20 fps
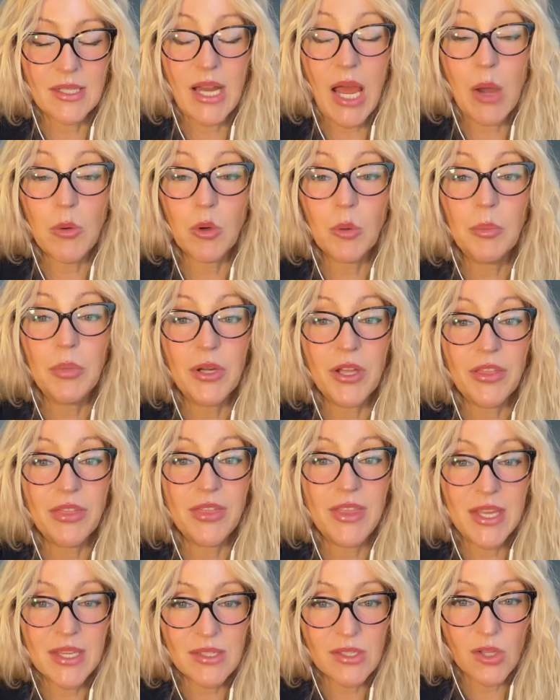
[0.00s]
I will put
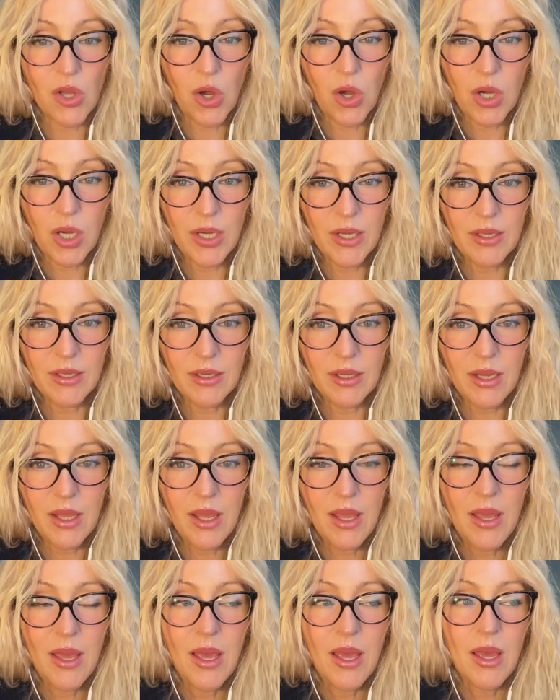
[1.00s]
this on
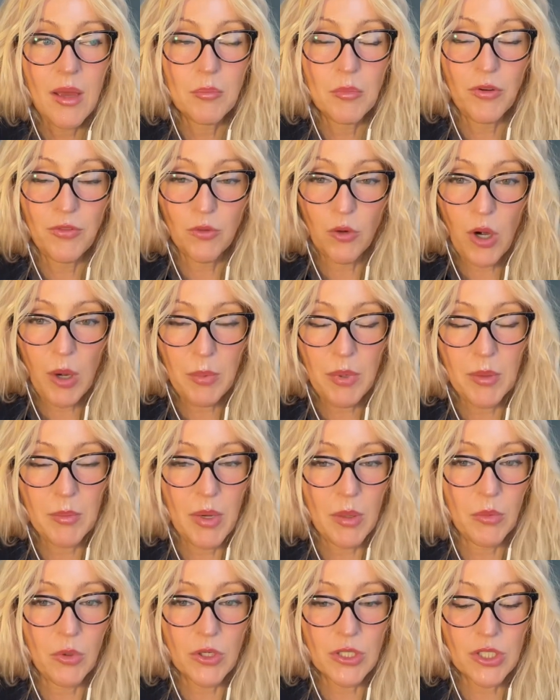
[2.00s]
before I put my
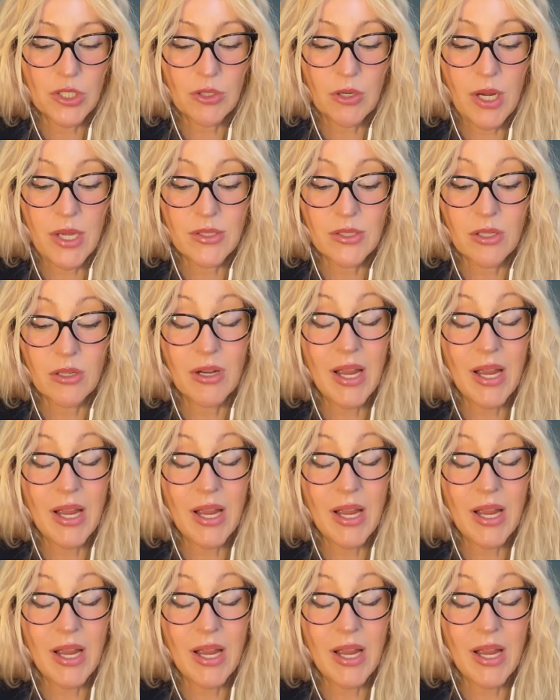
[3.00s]
moisturizer.